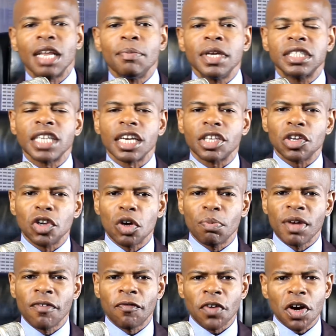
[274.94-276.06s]
Let me take you a little
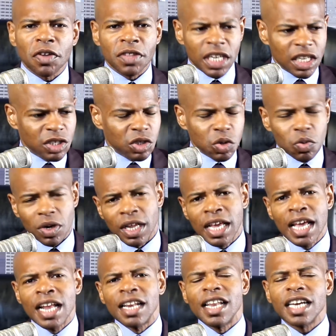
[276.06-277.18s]
bit further into it.
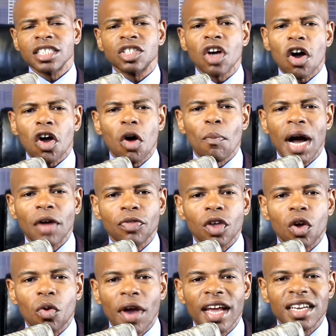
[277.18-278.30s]
Let's talk about
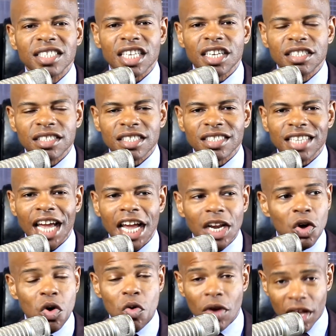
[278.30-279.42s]
the greatest
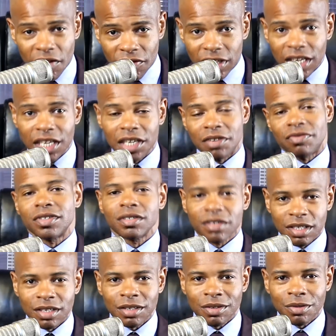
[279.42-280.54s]
entertainer who ever lived.
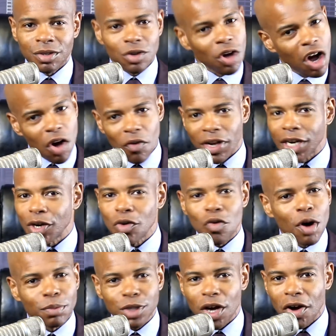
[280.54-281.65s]
You already know
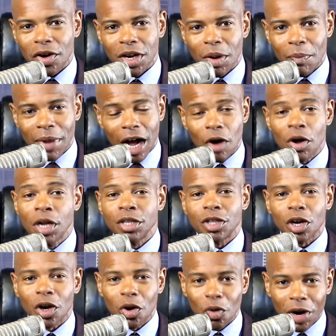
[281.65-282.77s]
who I'm talking about
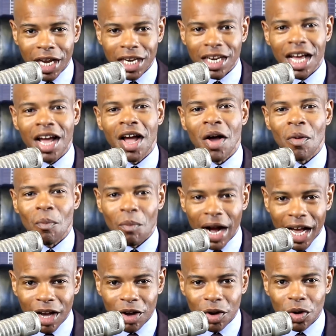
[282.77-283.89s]
the great
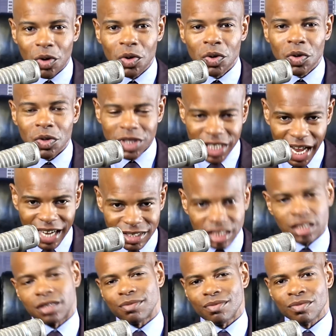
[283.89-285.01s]
Michael
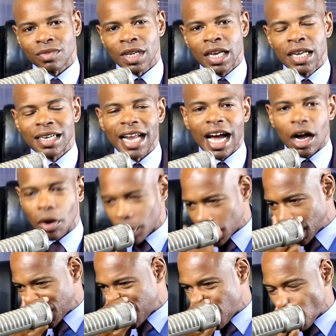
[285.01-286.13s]
Jackson. Now,
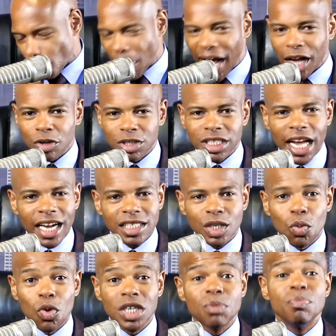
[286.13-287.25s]
Michael
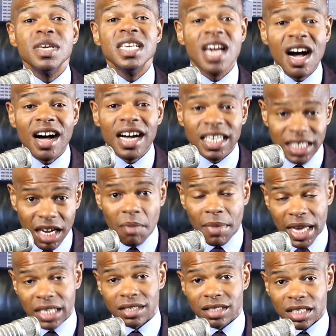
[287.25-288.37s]
Jackson was beyond
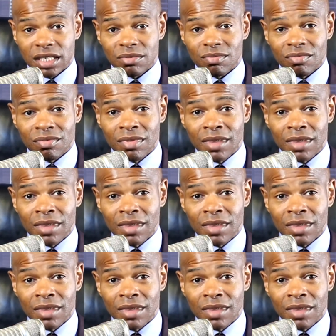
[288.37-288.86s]
amazing.